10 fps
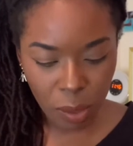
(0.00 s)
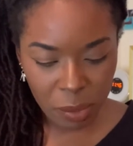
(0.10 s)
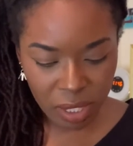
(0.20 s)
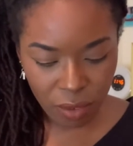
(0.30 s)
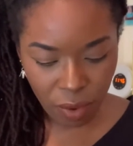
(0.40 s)
Let me
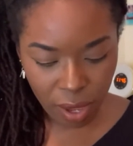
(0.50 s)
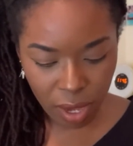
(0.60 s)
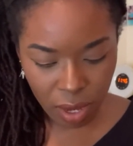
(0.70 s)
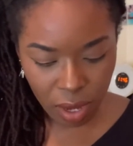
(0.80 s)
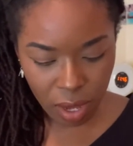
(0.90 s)
see if I
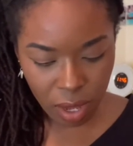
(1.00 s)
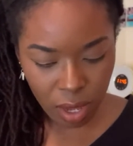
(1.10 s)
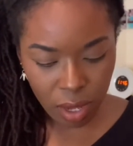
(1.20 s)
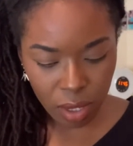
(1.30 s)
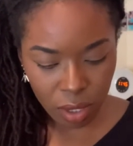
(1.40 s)
can
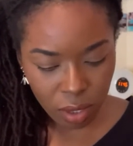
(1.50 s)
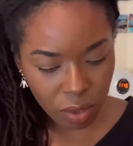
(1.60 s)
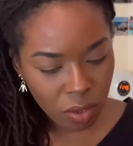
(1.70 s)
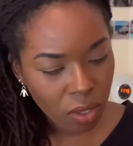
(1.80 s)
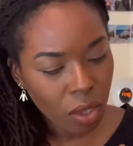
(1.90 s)

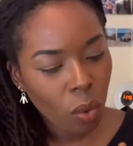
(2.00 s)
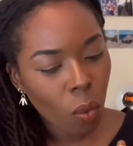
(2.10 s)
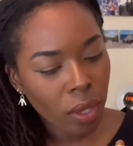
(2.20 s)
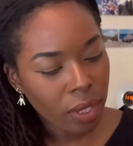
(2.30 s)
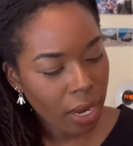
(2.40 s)
see the
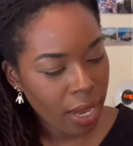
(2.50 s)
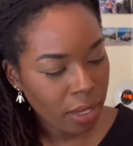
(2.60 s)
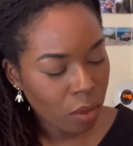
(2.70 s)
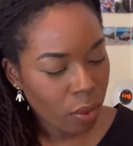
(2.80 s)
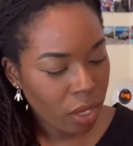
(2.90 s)
one that
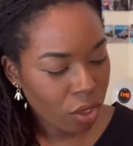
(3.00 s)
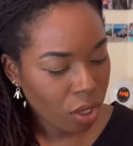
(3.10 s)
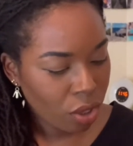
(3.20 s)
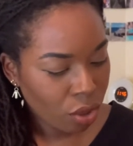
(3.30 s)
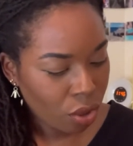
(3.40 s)
has the reddish
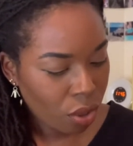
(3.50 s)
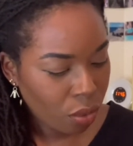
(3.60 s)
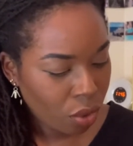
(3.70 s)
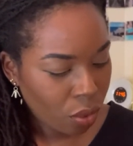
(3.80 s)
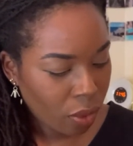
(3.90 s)

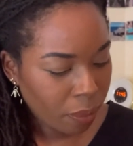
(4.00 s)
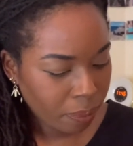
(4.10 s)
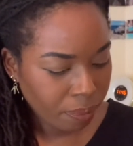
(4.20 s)
undertone to it.